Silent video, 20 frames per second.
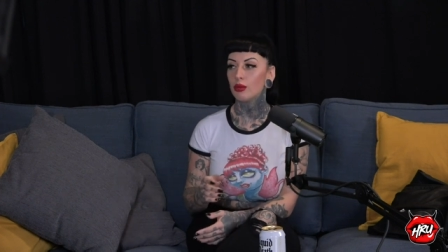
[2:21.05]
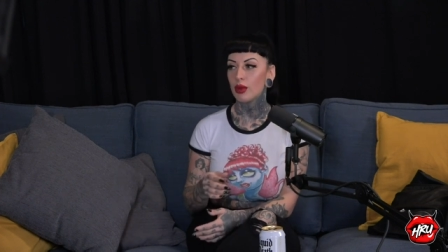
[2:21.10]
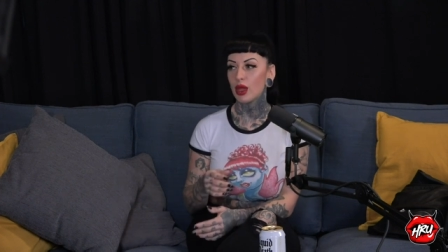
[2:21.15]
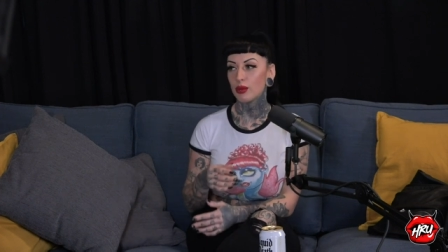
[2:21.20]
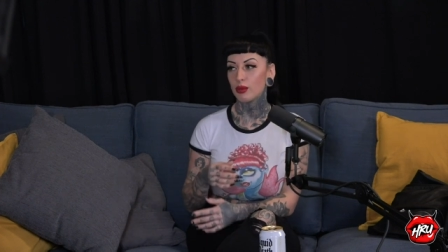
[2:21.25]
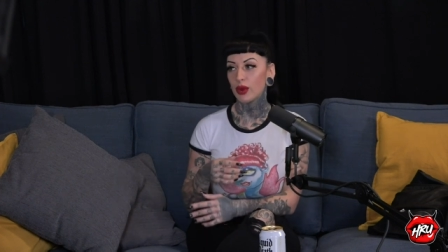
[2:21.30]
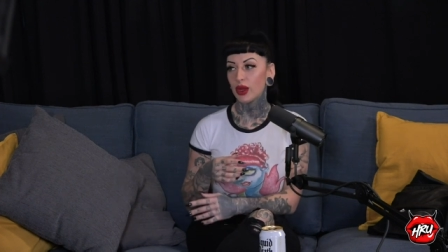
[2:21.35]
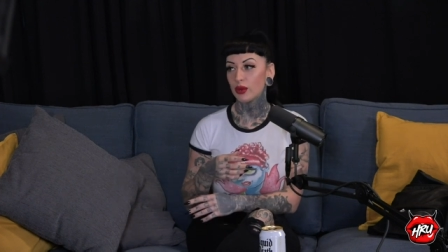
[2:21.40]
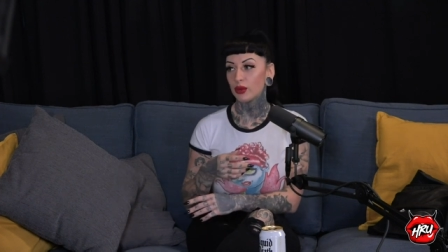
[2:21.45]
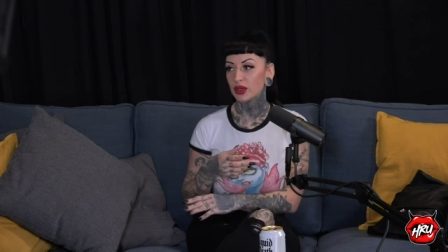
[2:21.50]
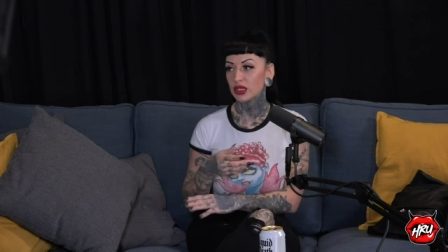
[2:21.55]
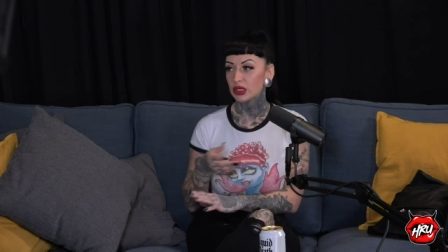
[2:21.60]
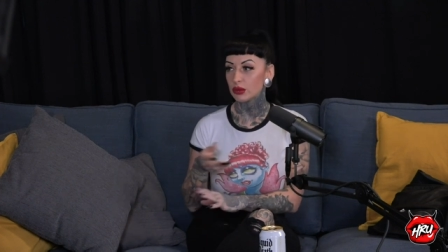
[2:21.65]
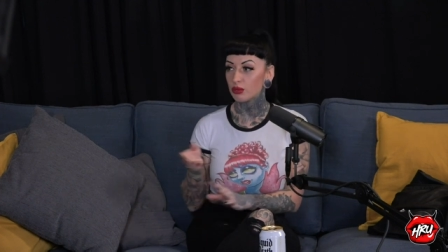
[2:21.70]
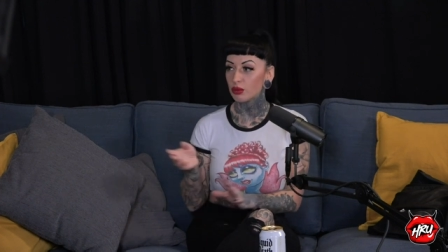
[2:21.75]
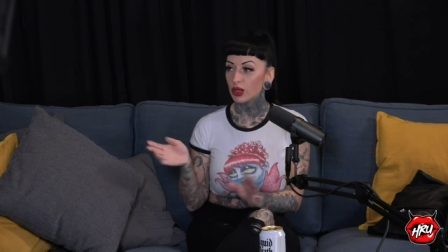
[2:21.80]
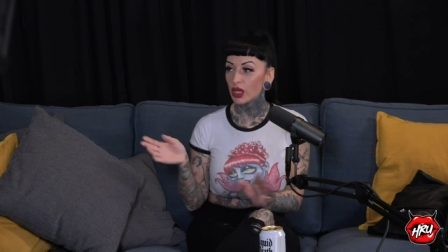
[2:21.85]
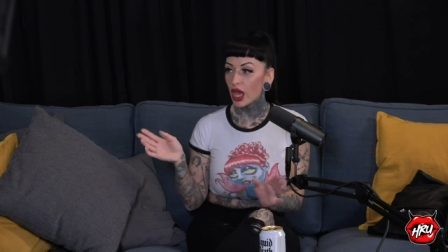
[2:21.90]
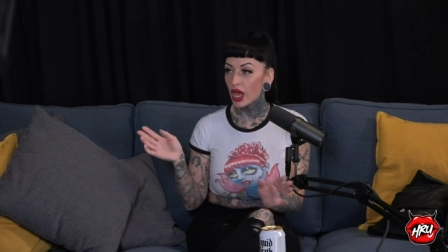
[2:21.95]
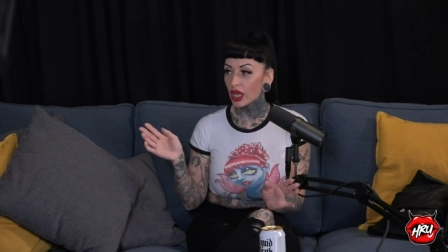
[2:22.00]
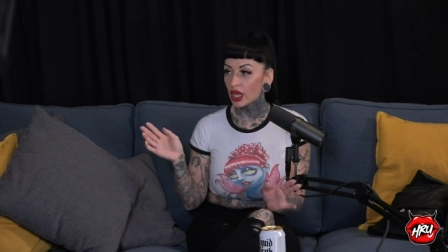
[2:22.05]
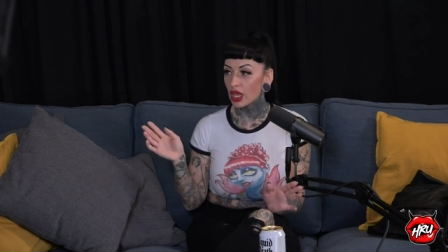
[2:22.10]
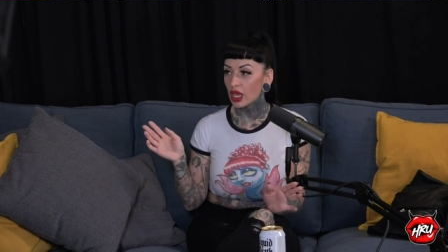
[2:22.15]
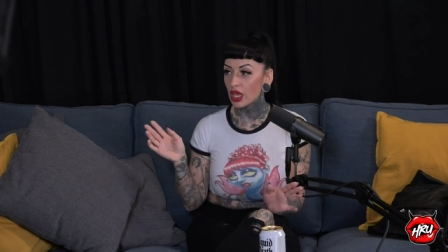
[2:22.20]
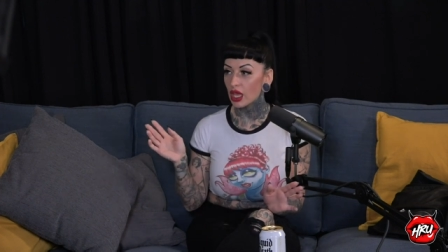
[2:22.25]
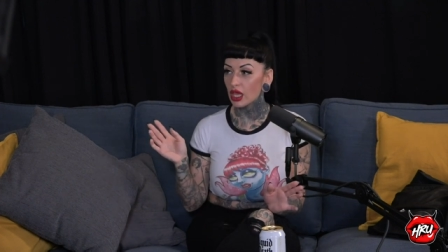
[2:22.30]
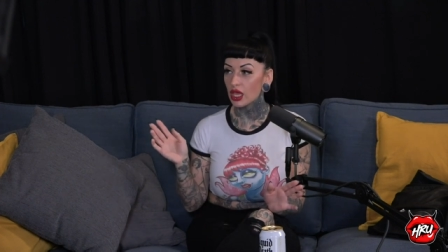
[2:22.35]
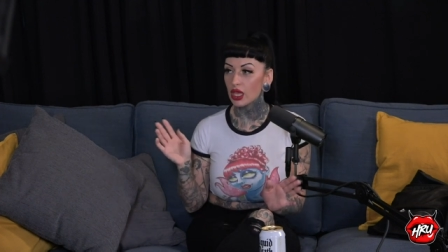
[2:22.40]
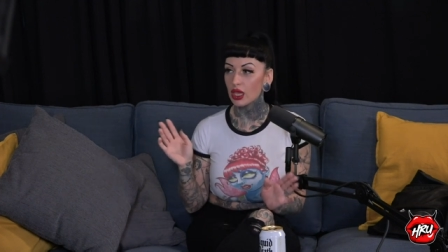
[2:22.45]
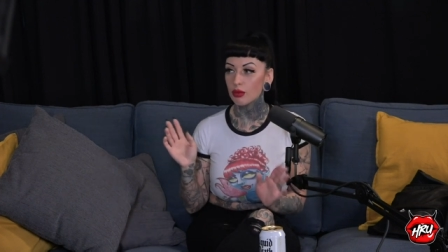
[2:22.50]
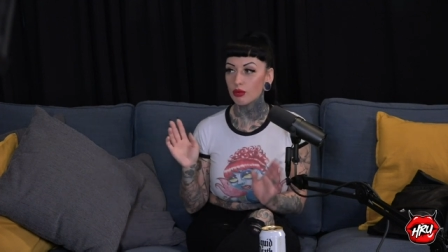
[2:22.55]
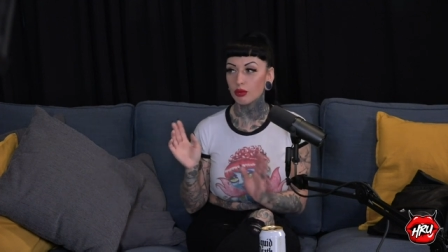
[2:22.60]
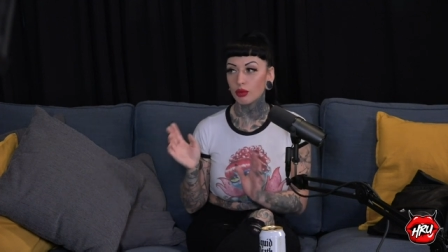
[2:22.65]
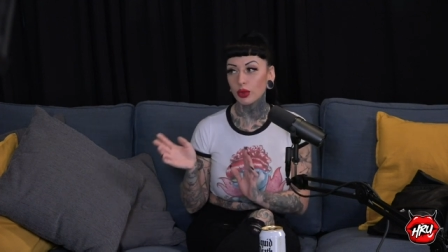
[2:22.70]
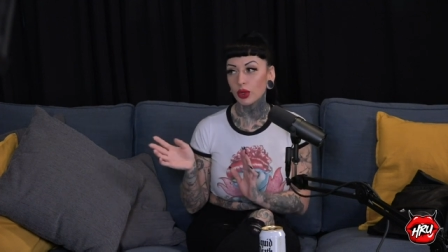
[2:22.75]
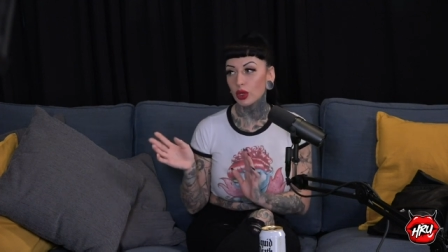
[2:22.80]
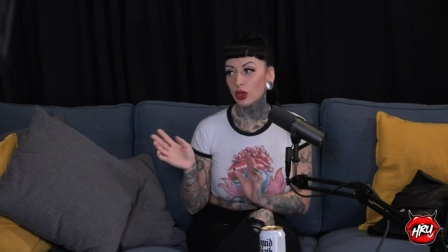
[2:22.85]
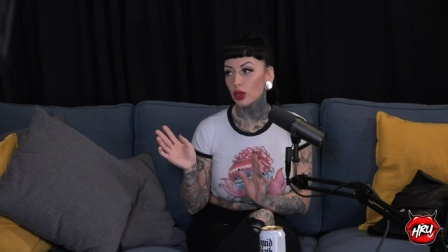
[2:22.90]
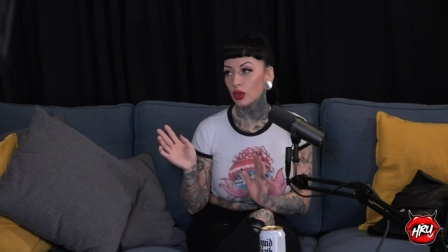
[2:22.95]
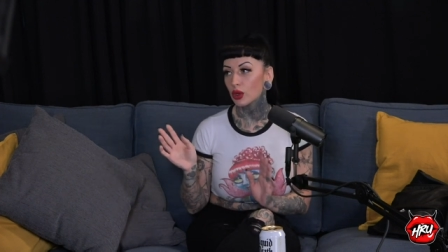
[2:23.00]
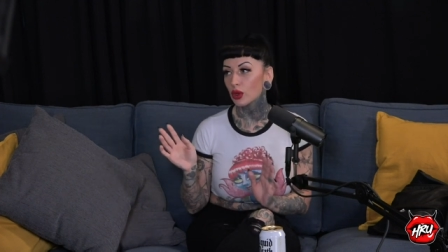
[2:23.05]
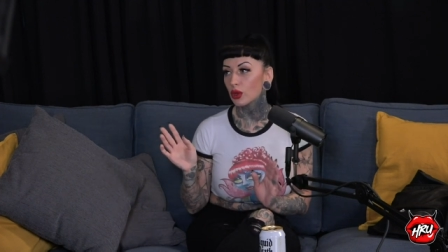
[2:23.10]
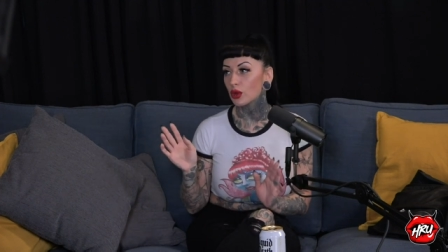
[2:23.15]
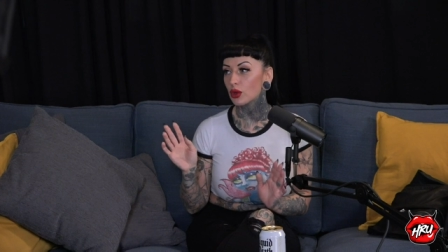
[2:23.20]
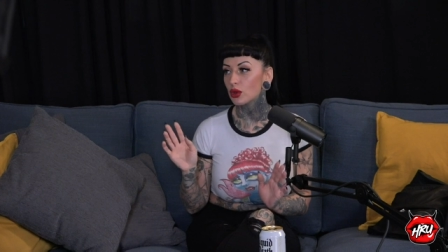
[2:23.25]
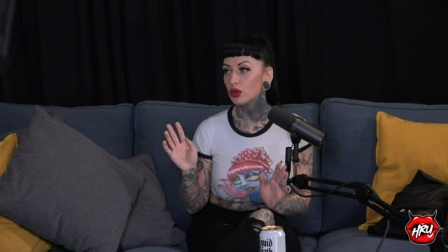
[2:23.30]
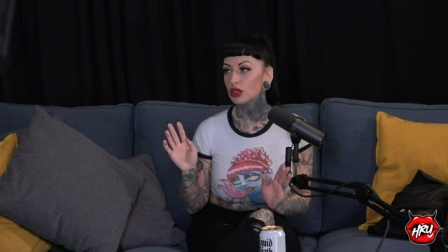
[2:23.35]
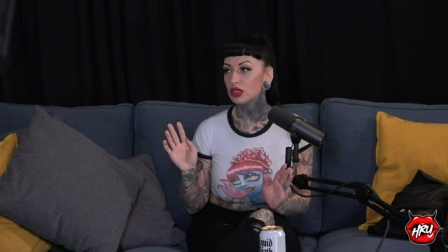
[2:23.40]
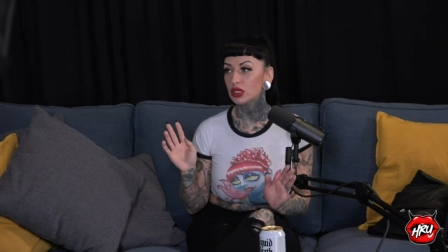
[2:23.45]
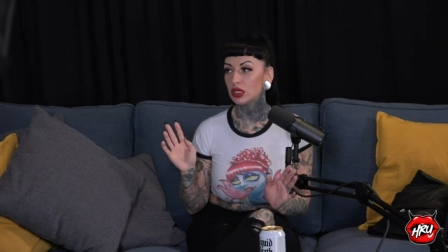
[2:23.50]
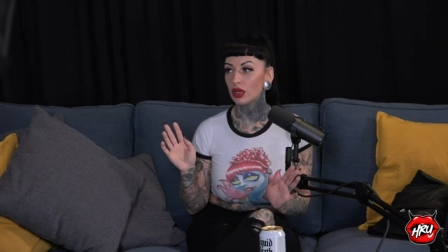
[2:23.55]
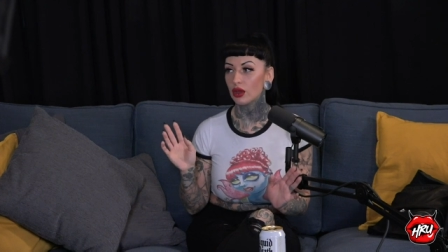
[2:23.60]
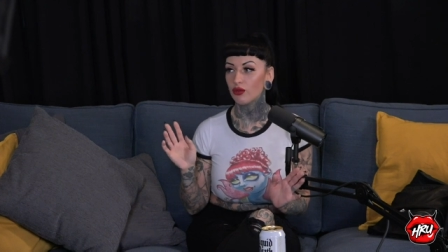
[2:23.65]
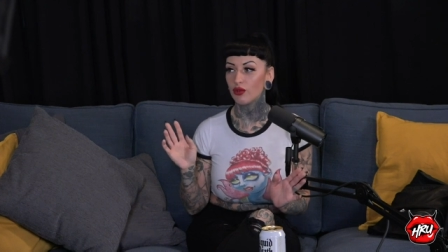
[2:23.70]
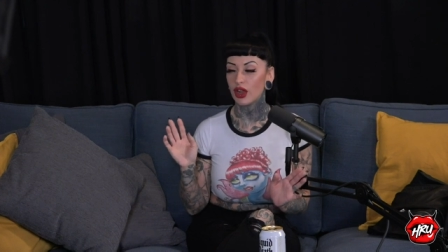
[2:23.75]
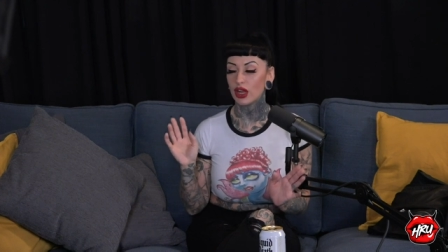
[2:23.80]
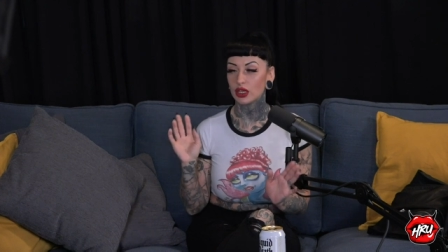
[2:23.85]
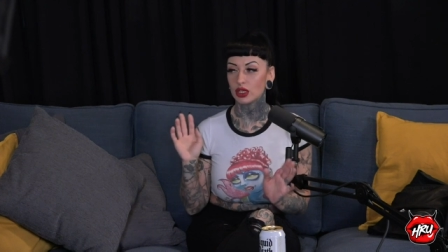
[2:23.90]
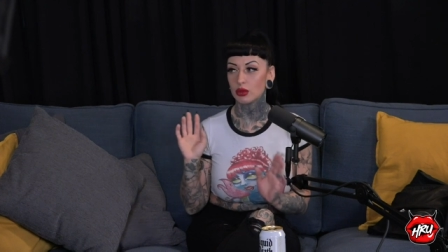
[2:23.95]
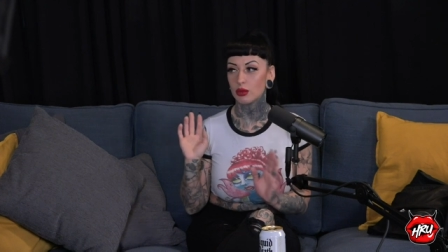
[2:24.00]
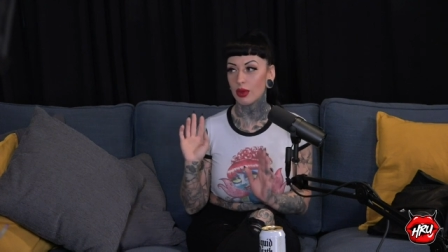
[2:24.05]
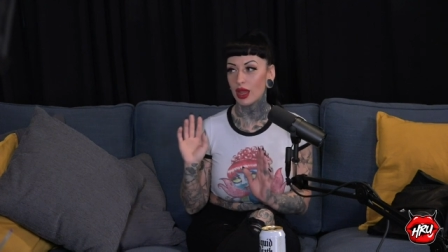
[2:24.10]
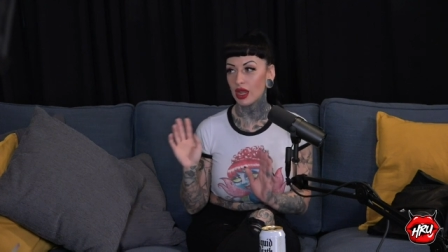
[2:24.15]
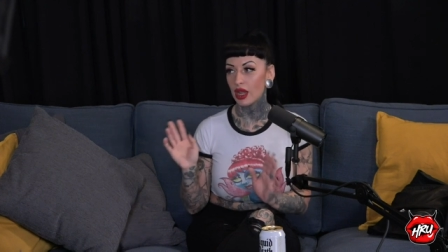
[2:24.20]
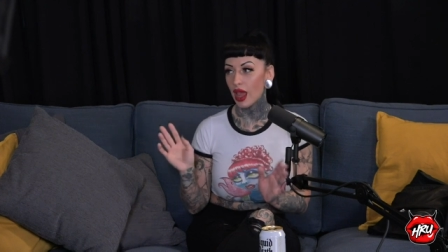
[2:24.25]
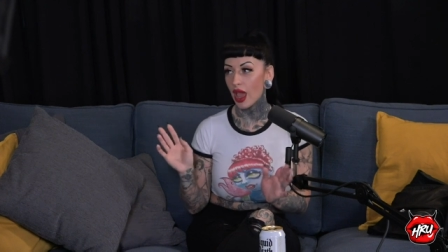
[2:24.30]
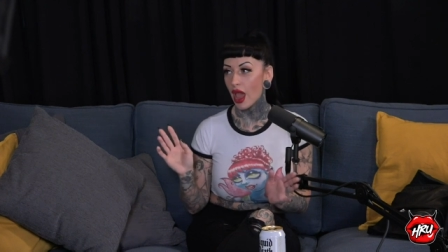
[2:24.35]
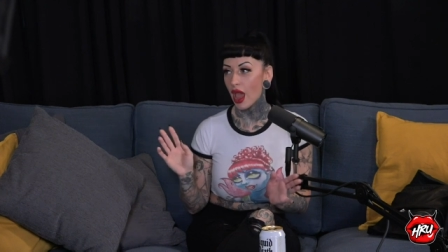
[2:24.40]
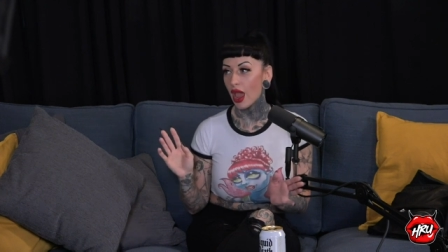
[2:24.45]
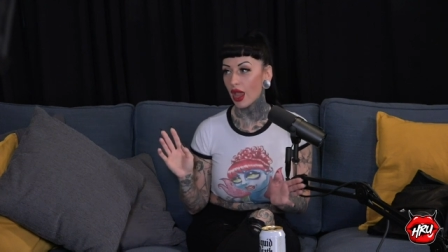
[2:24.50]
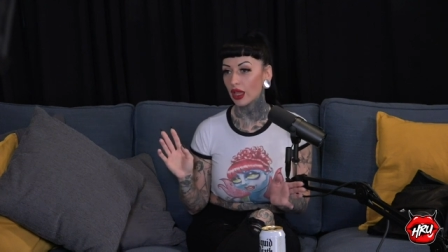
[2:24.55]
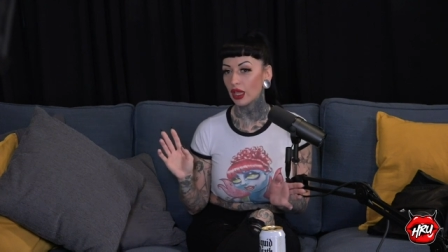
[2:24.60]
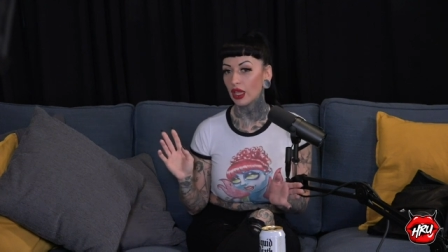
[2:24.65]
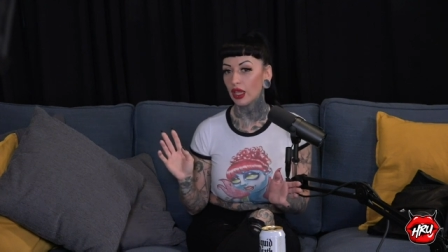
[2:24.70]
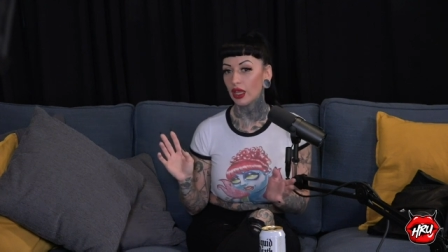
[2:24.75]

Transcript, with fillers: My brain was bloody and bruised, and I fractured my neck,